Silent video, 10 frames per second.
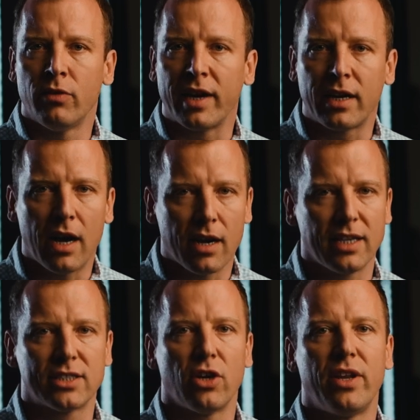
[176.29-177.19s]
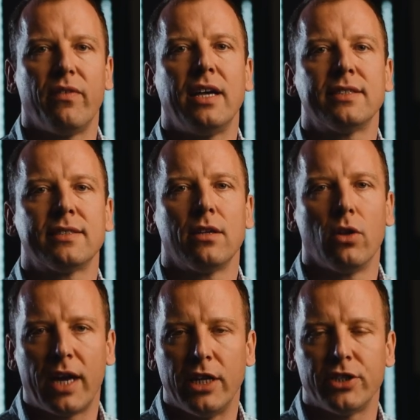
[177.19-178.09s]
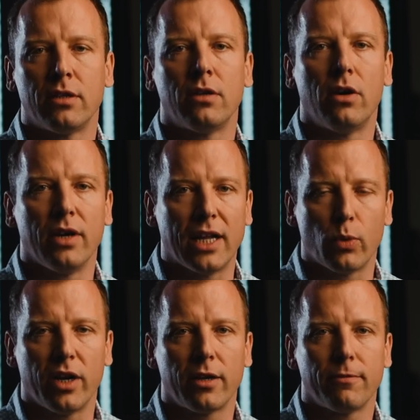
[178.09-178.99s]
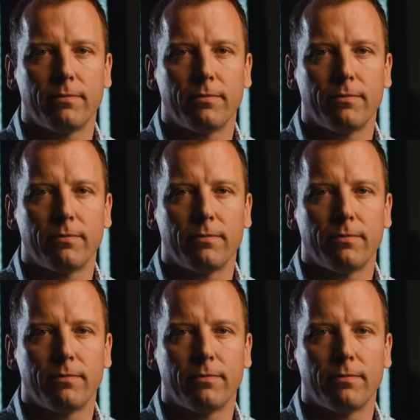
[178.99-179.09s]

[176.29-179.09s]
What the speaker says: regardless of device, location, or network.